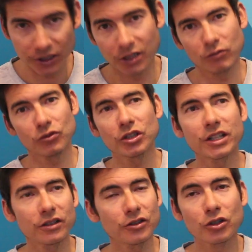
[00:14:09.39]
you know,
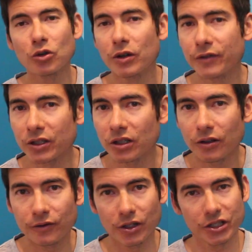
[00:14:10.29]
look at your quiver
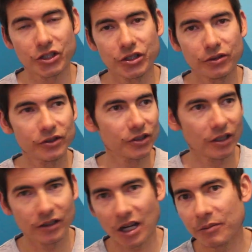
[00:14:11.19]
of running
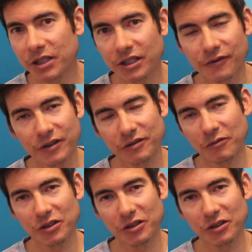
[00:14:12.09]
shoes, how many different